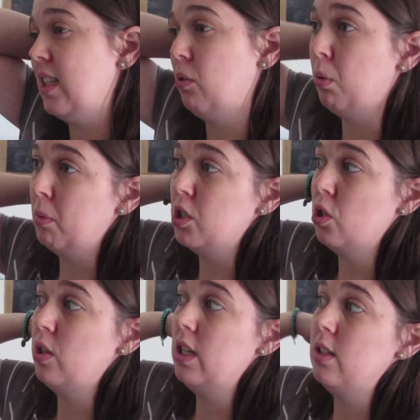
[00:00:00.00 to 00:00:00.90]
thing we'll probably do
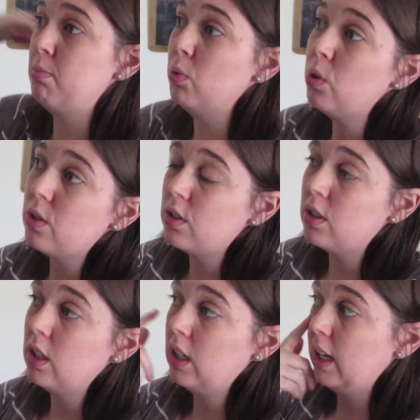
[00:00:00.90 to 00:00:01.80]
is
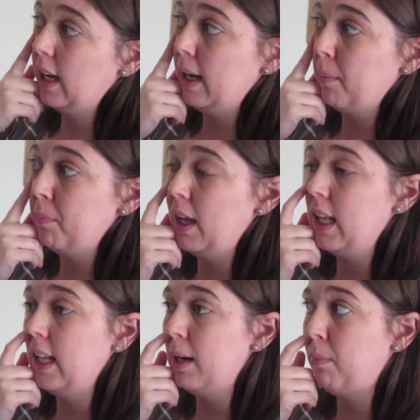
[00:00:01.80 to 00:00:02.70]
books um,
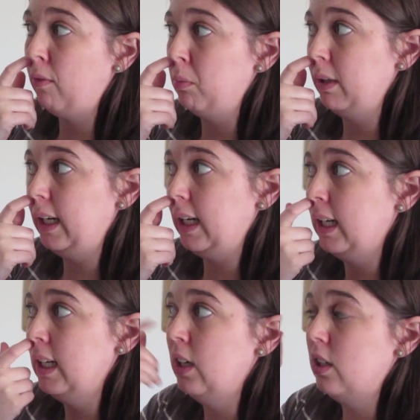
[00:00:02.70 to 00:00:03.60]
and then probably
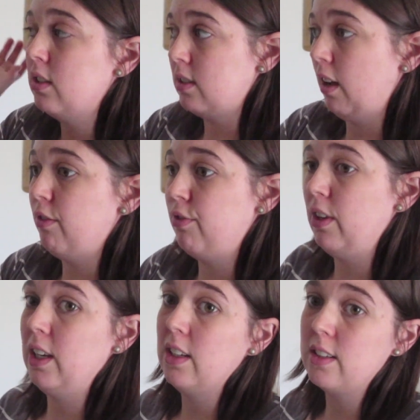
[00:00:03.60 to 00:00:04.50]
stuff
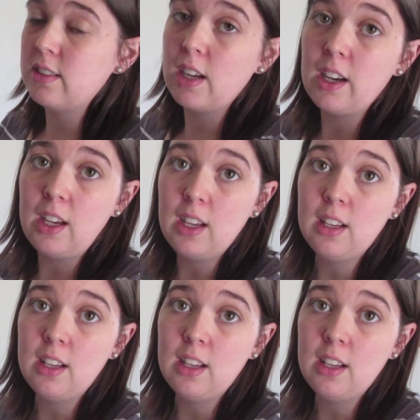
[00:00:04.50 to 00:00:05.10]
in the study.